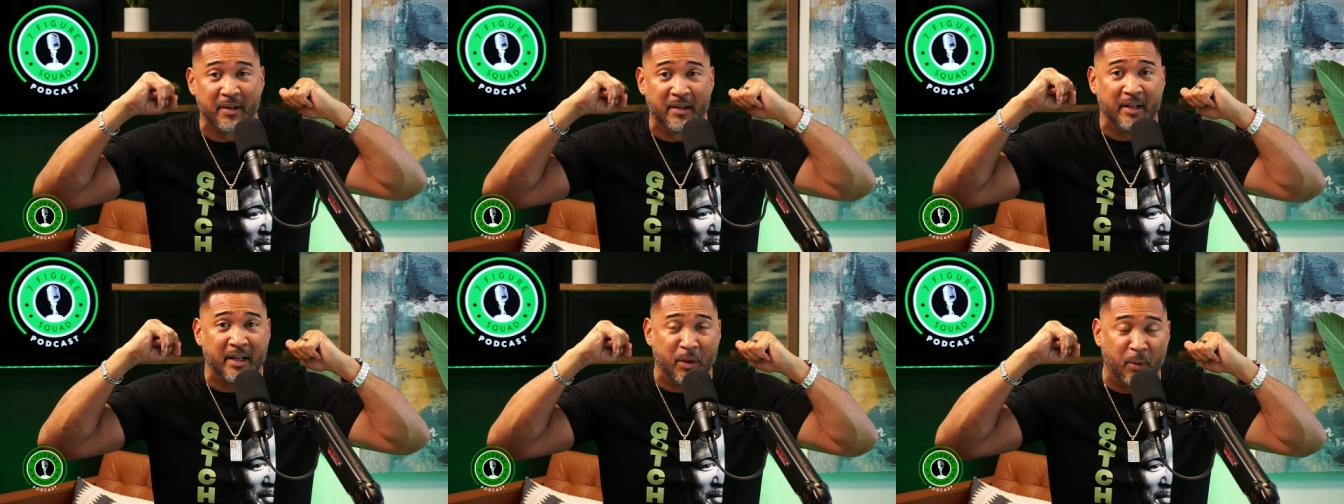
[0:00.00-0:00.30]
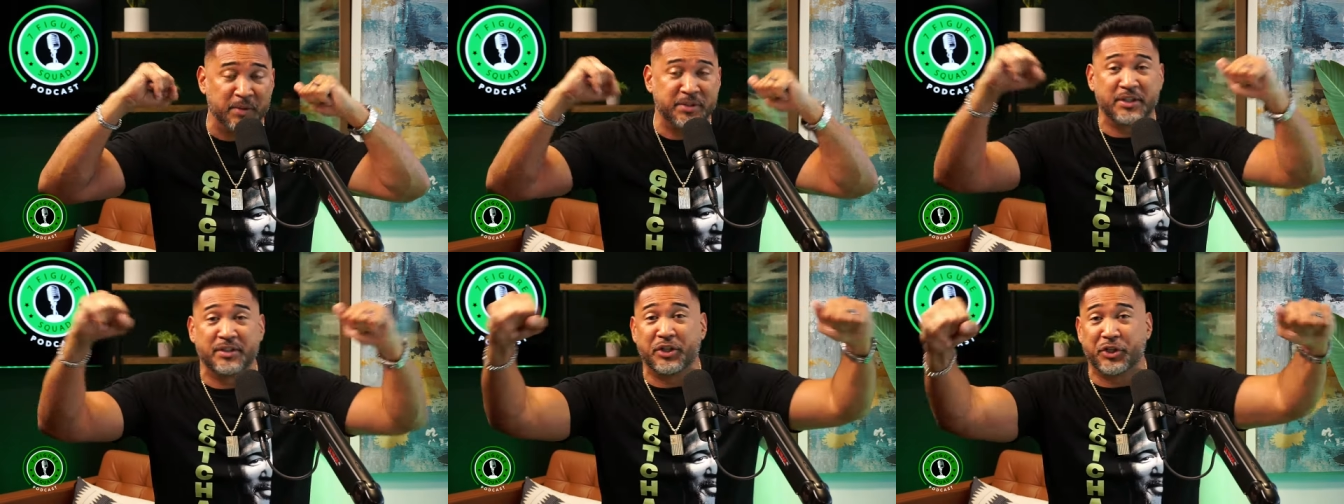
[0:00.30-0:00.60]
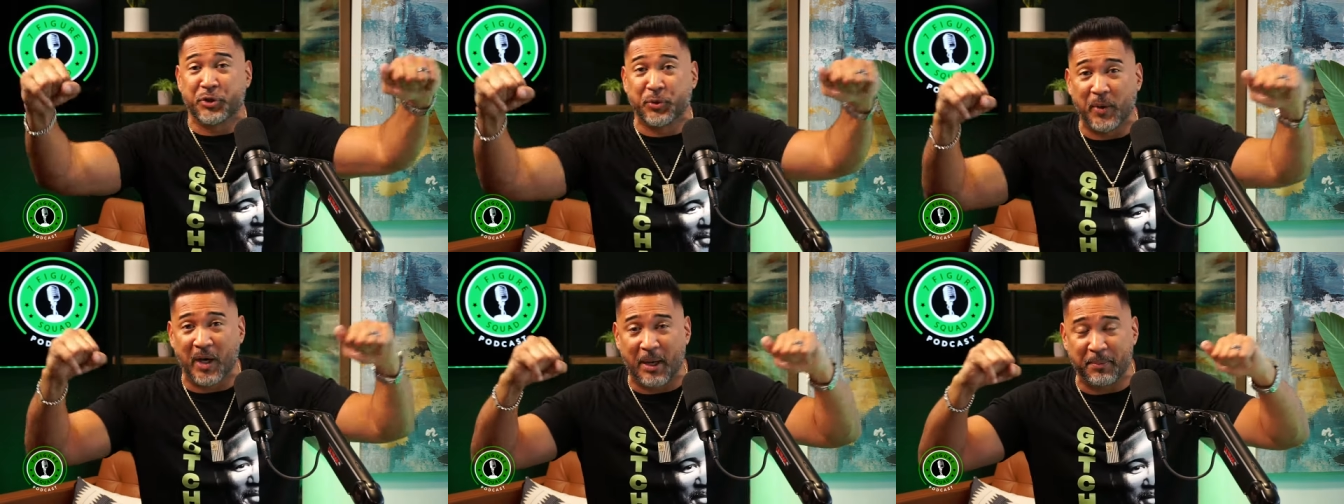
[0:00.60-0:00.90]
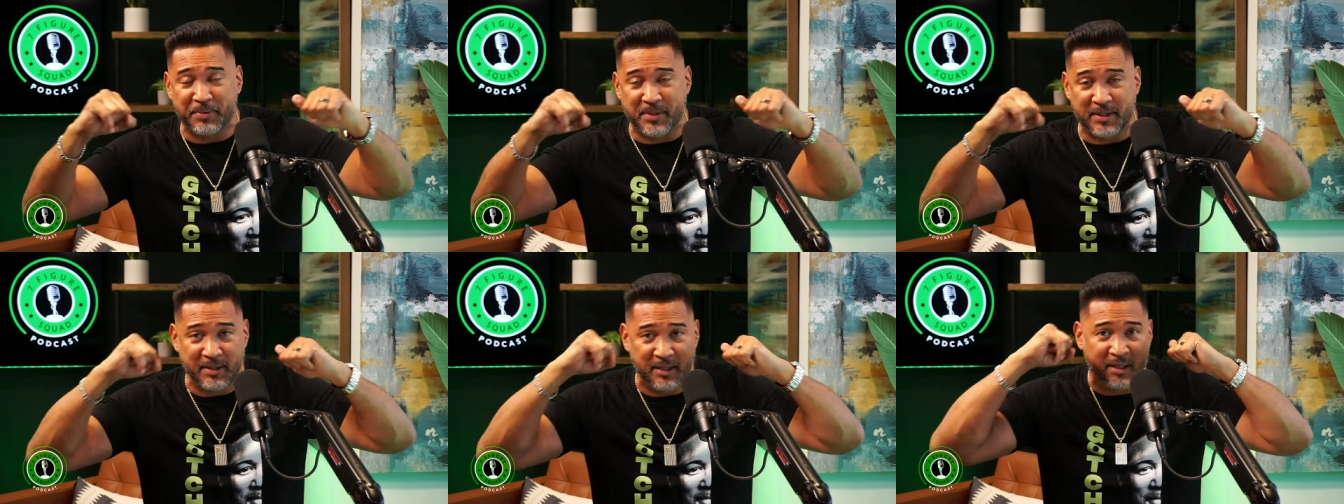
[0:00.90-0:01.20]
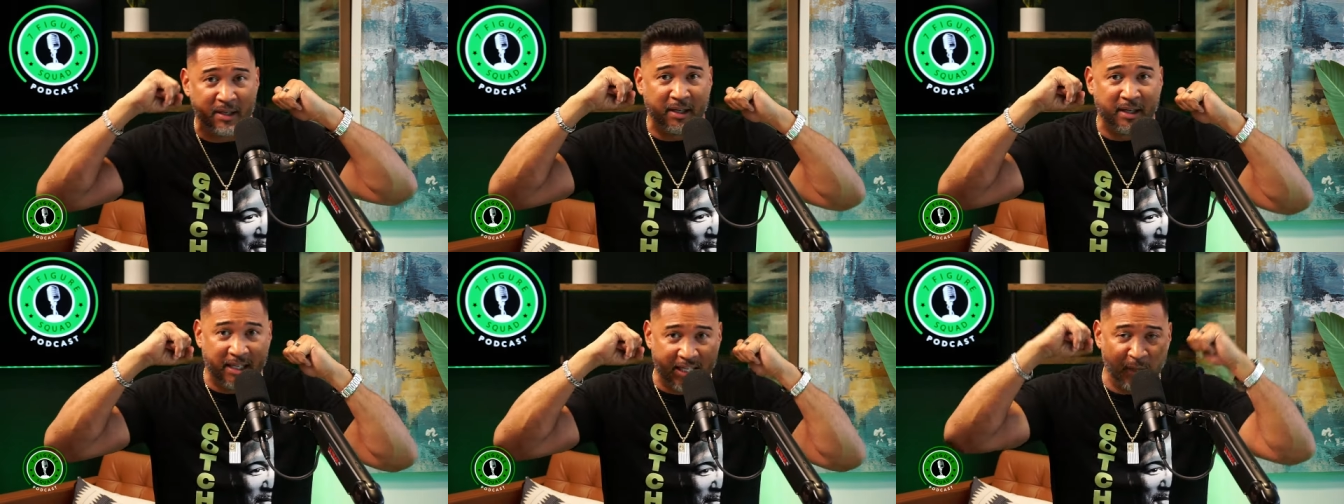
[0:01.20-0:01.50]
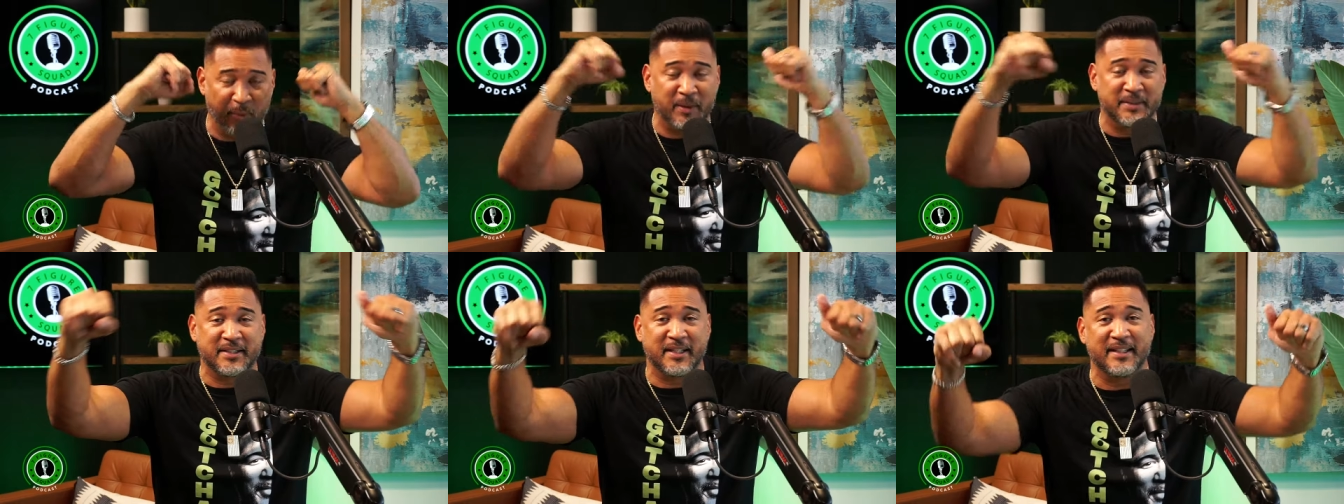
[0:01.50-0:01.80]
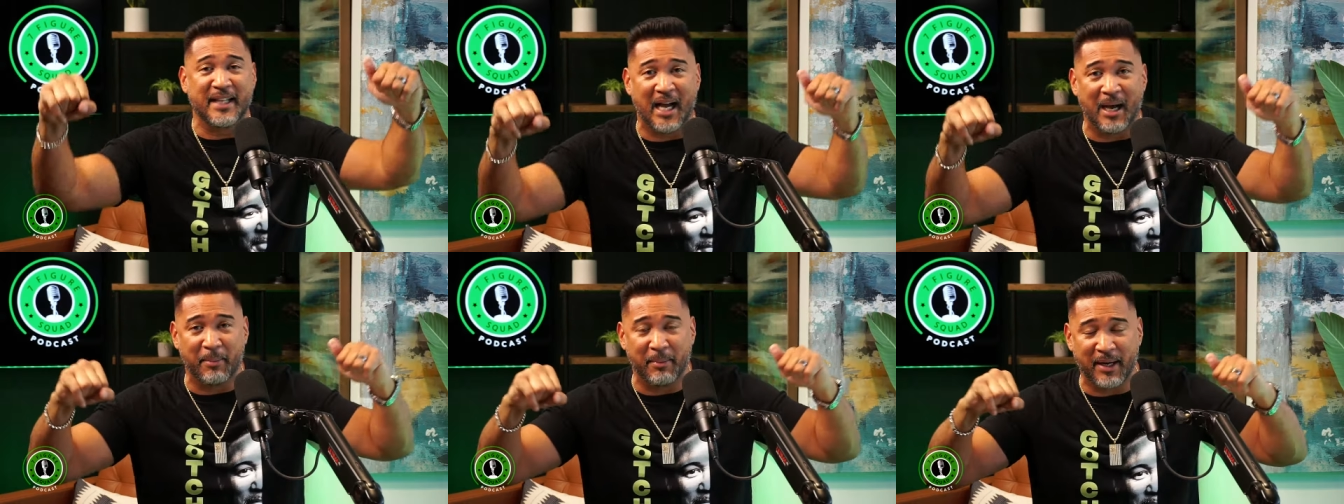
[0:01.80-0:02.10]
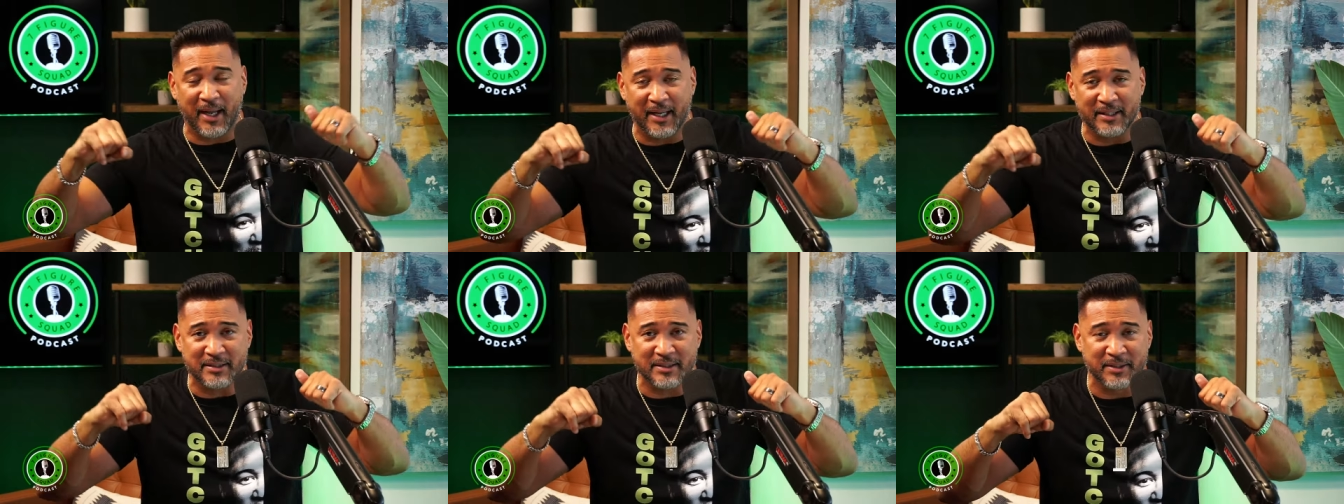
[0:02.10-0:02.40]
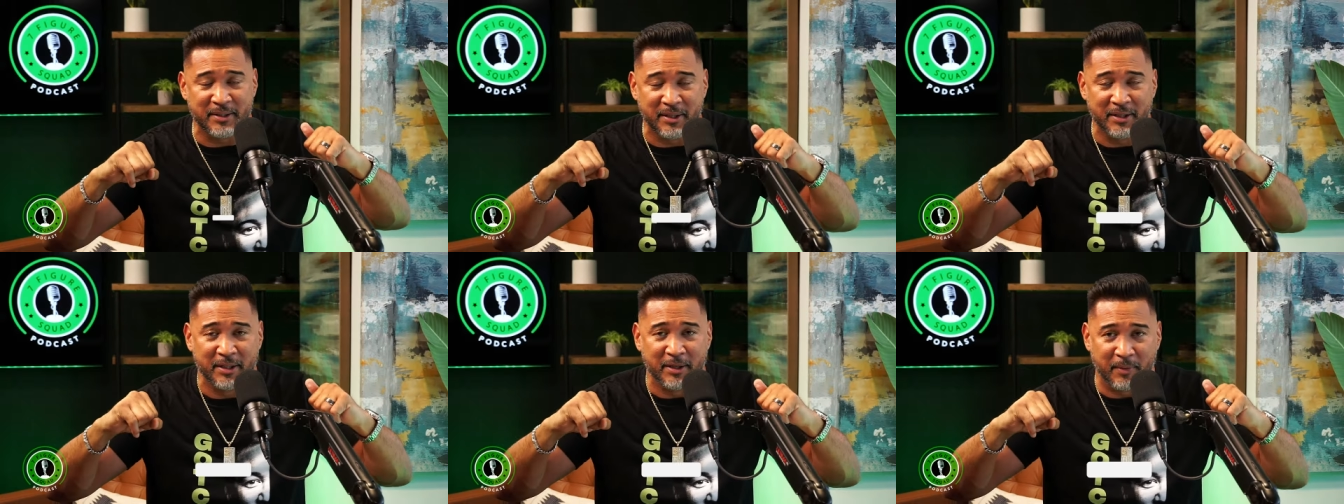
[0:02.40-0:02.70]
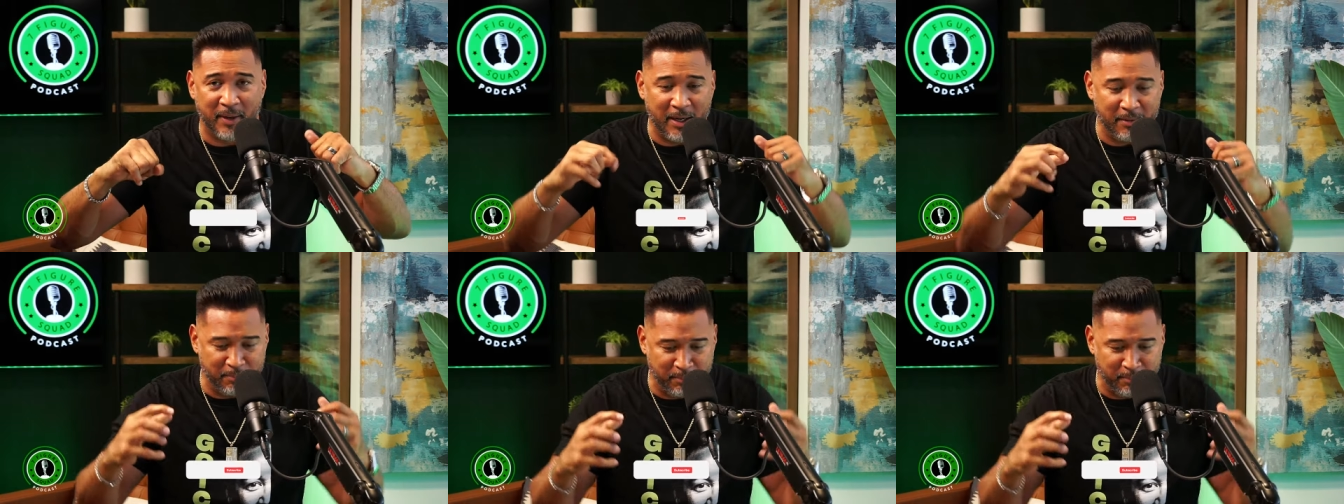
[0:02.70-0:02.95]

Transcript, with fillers: He wants to disrupt. He wants to dominate, right?